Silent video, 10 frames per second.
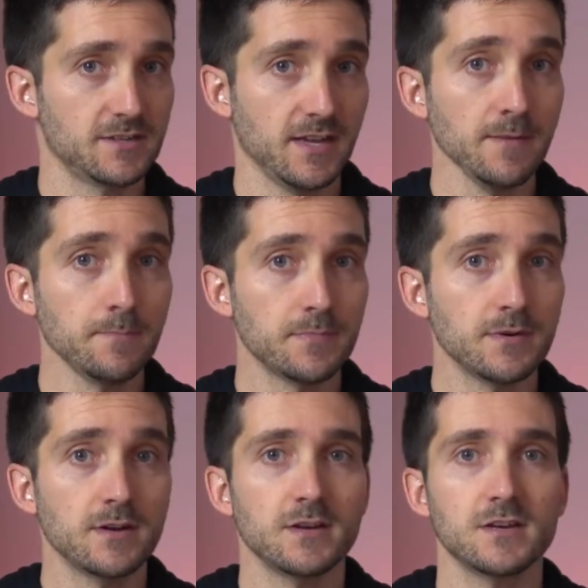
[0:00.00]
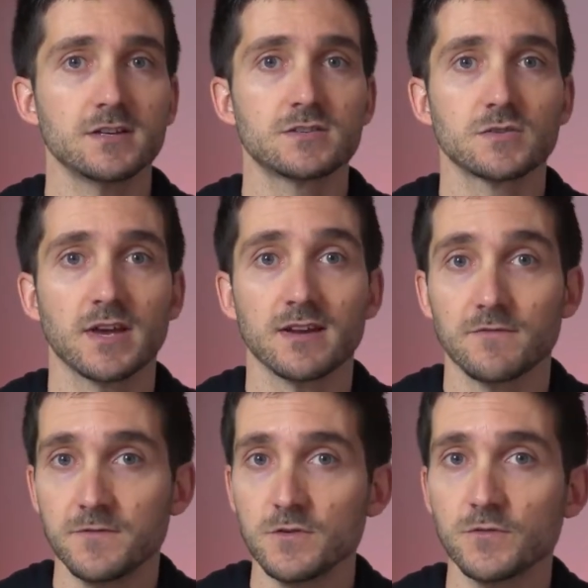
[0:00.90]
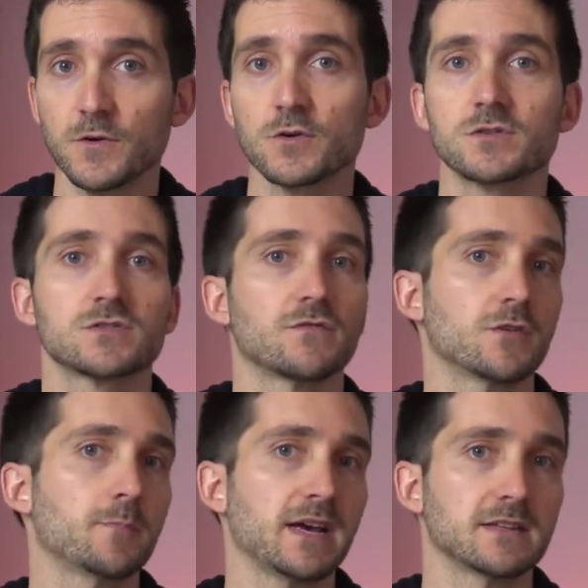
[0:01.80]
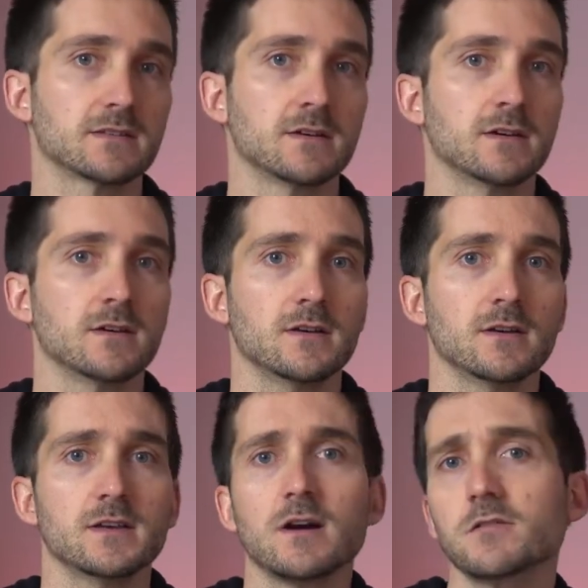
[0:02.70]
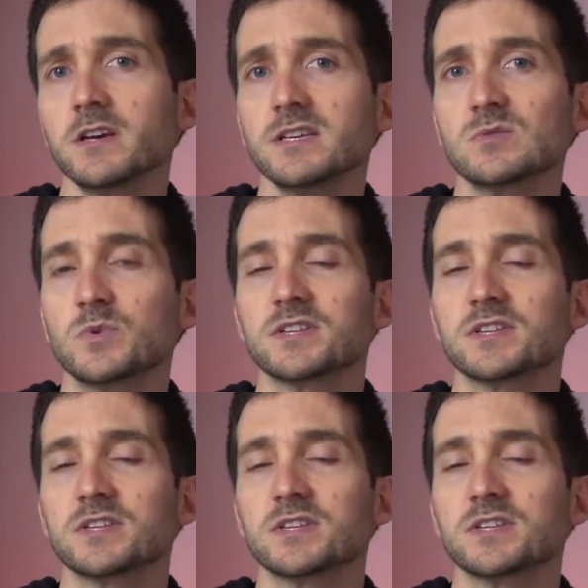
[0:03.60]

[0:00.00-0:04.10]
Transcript: step is to get a few photos of your pet. In our case, we